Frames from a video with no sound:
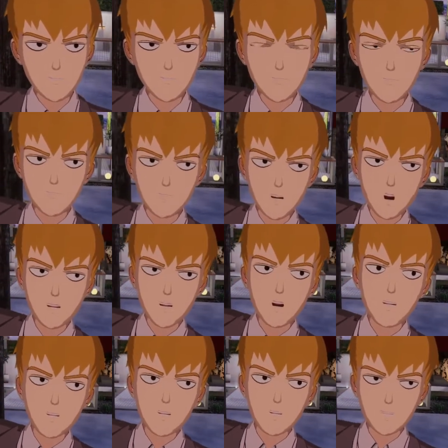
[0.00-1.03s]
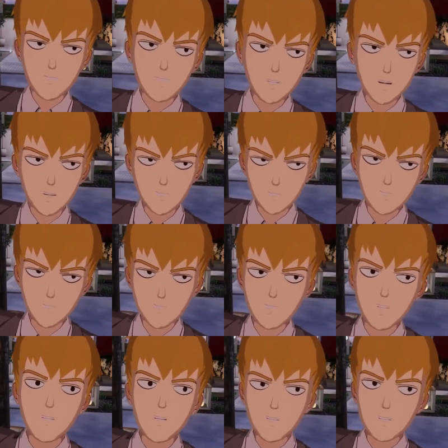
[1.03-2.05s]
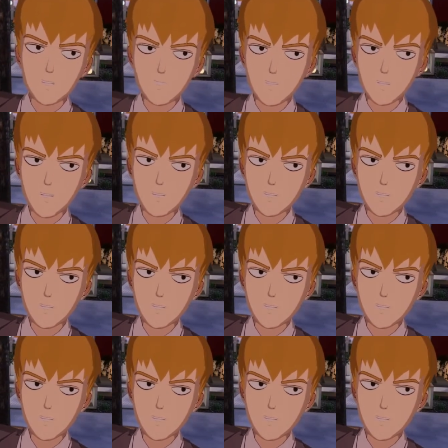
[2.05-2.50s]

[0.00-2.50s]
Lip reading: Do not let the media spin this in a